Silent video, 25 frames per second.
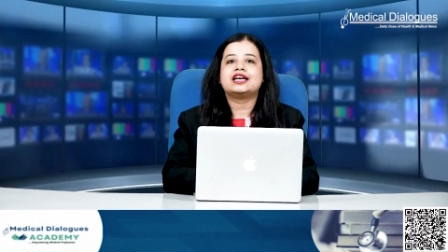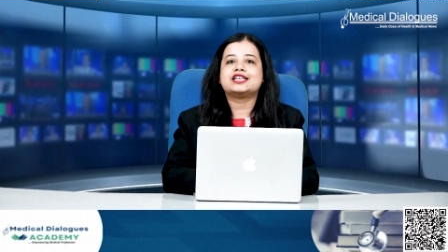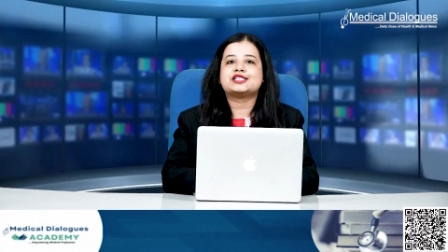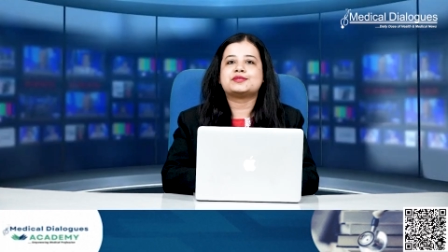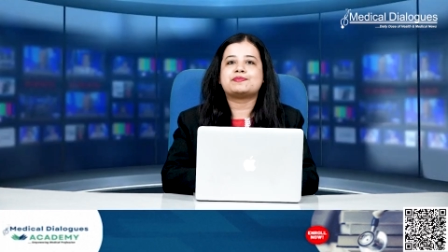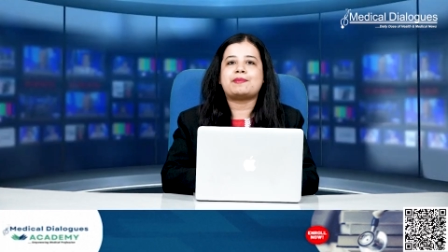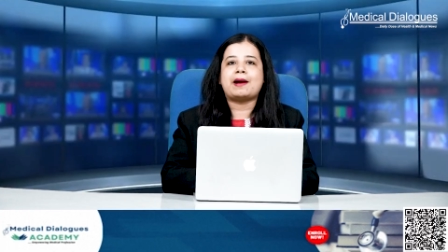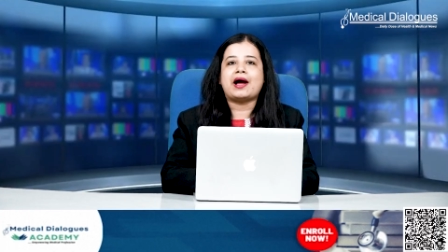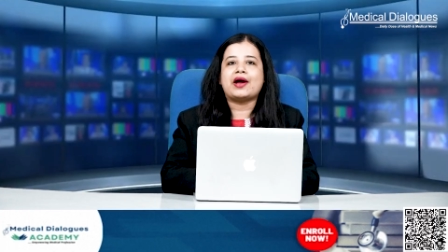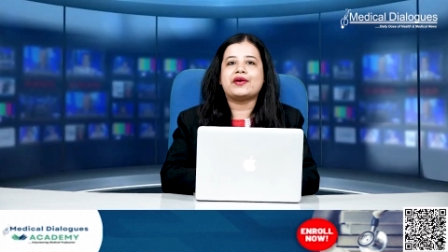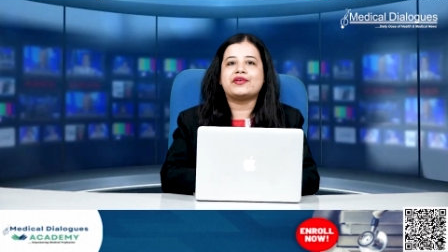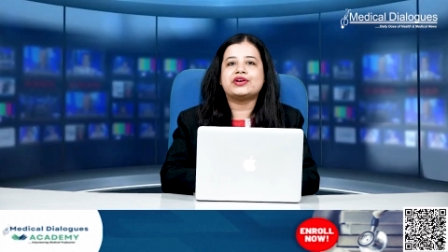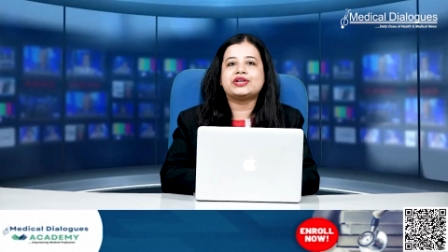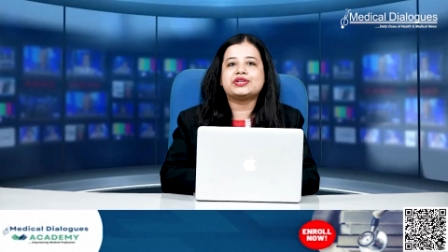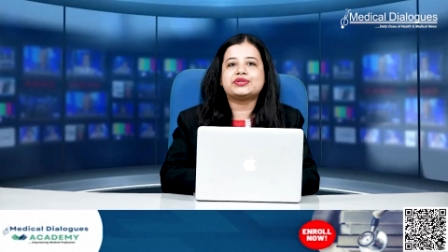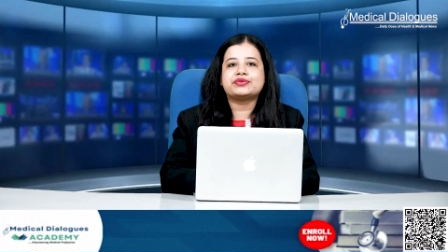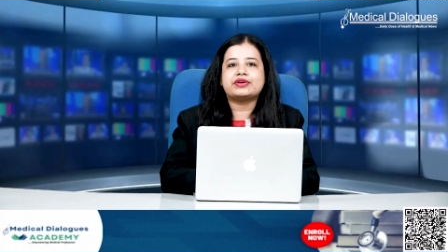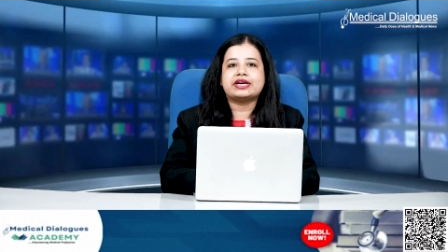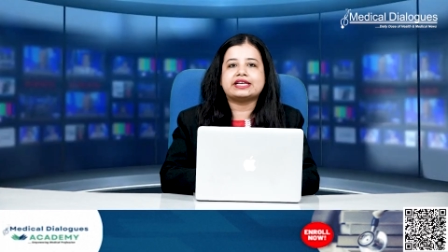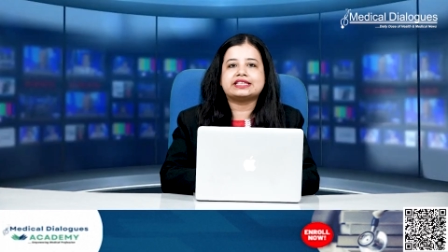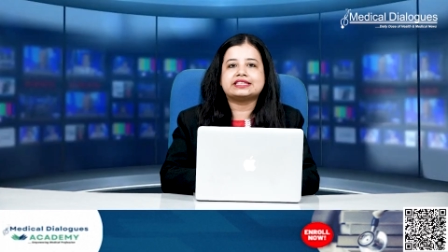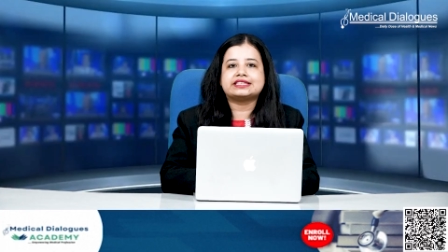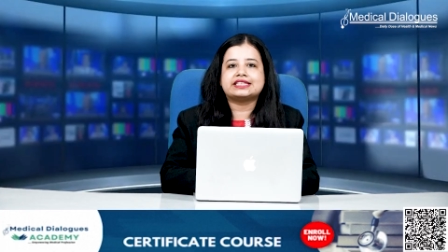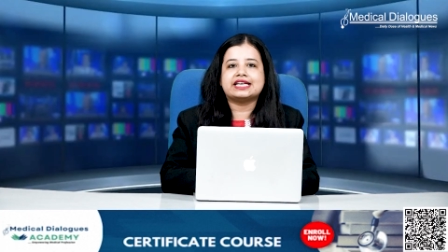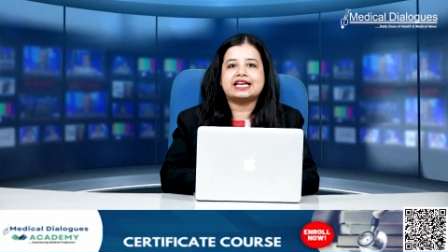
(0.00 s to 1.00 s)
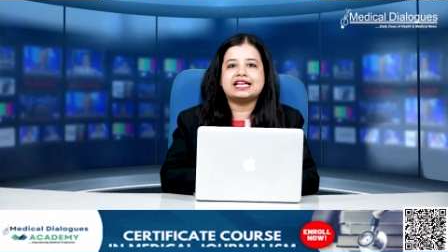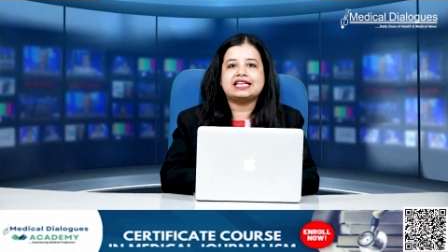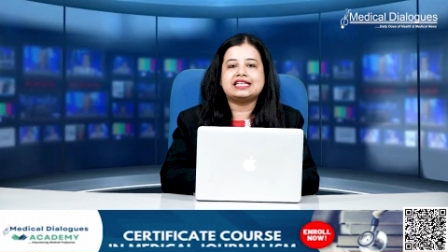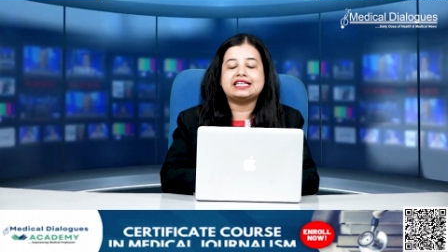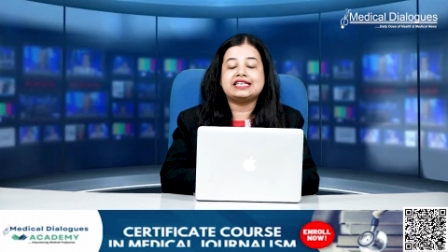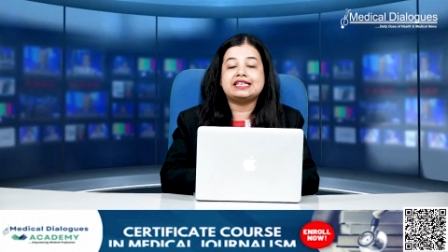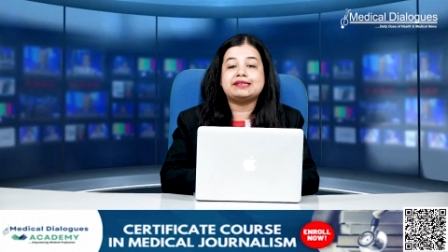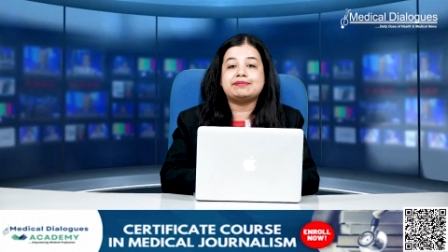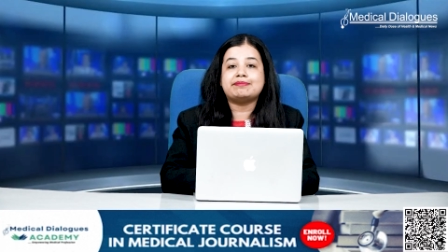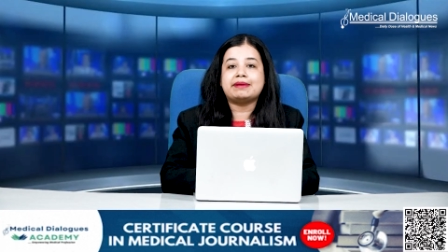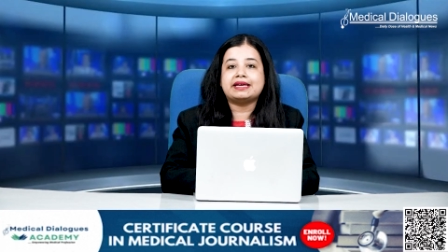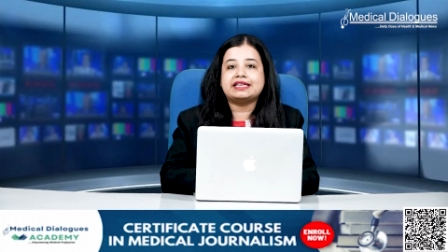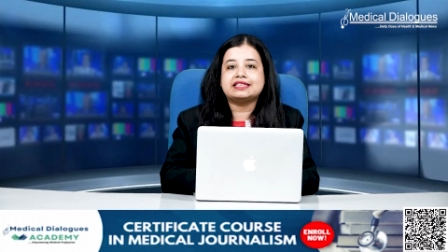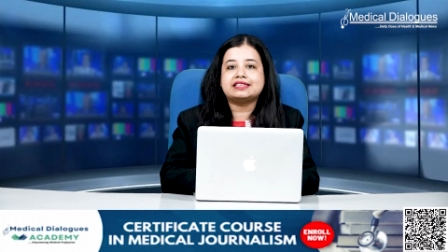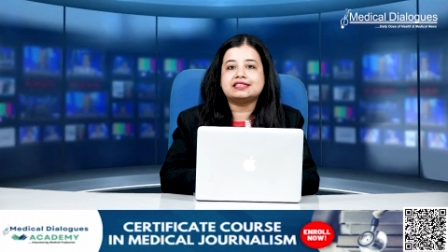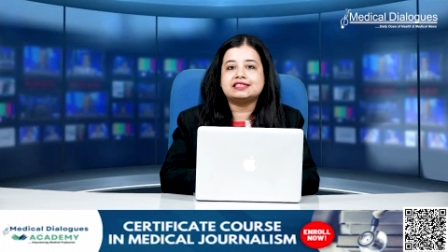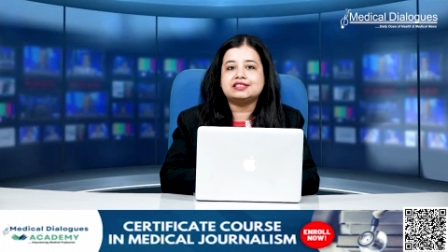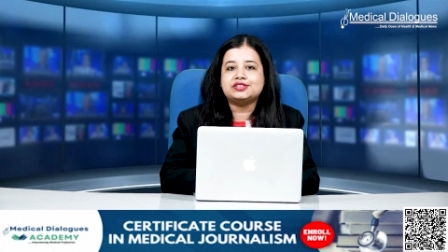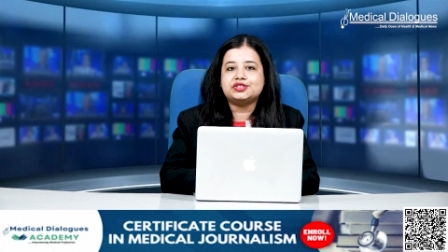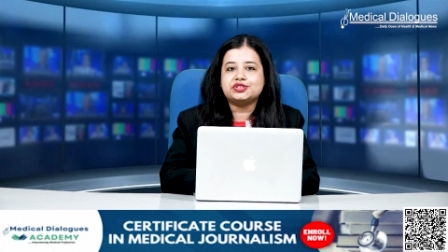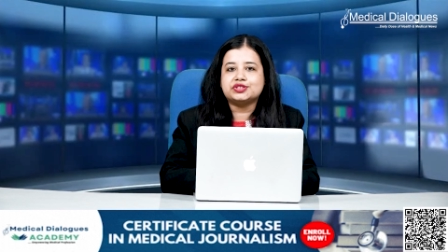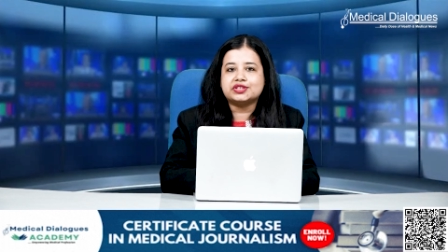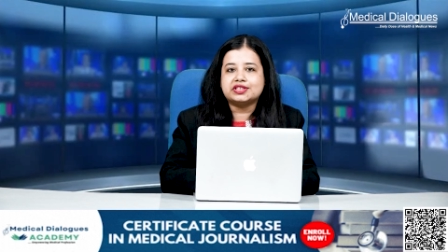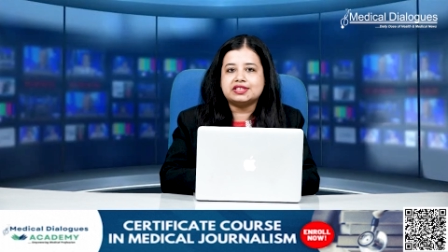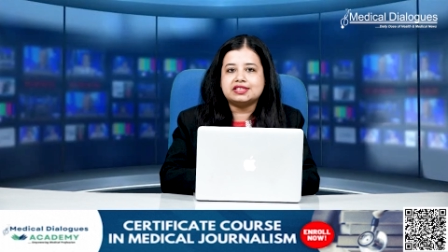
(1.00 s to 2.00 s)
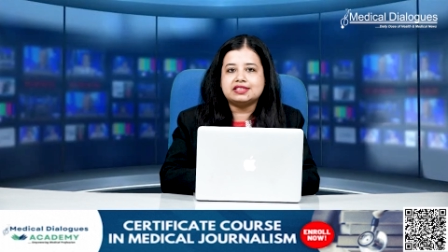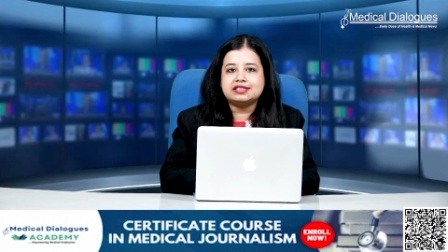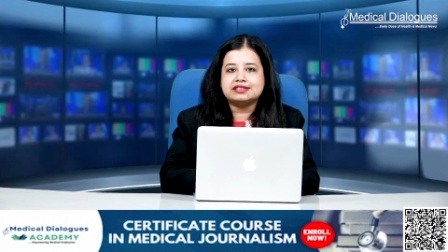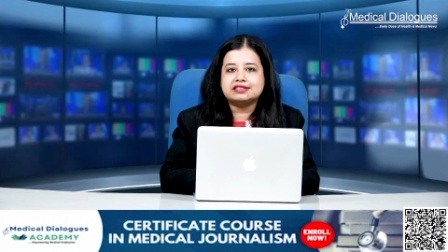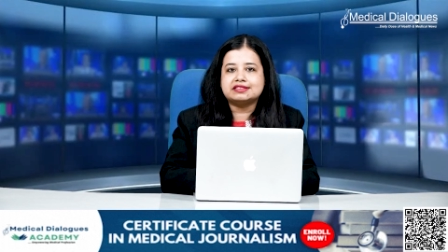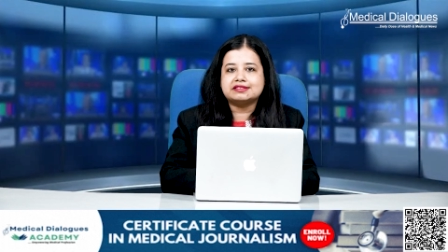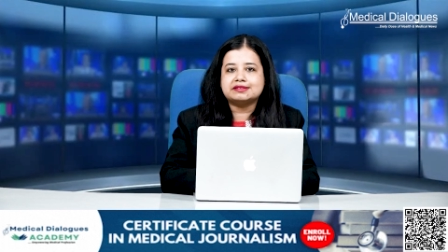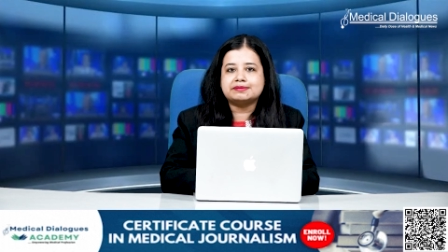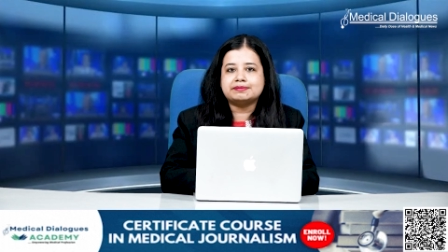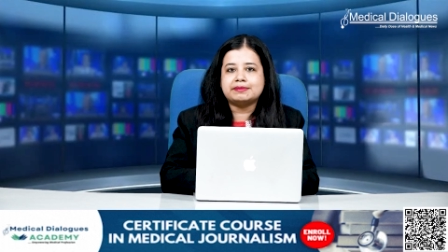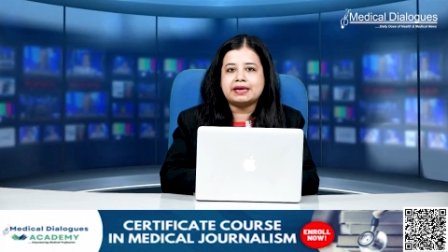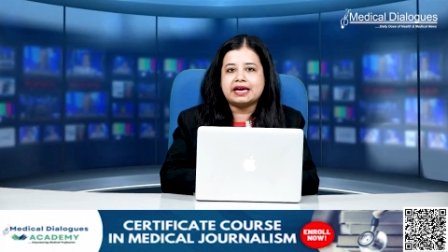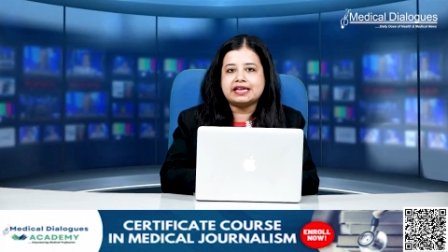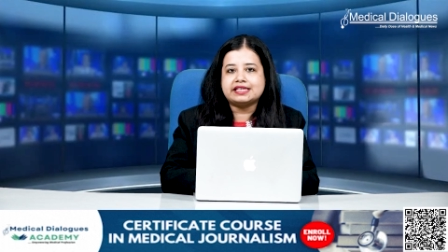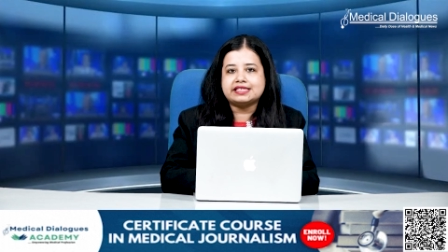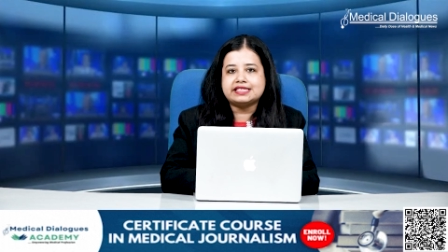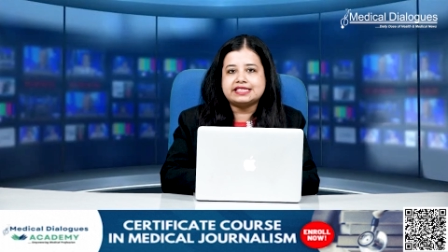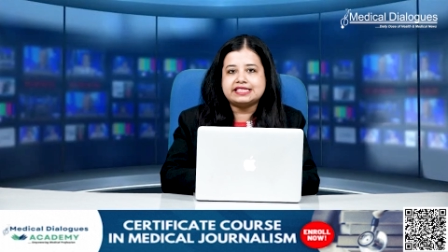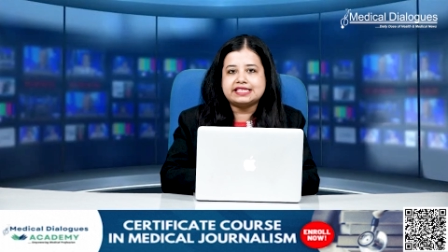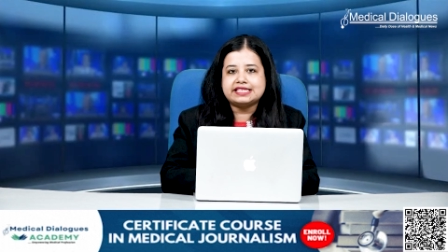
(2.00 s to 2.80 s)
Aspiring to excel in medical journalism and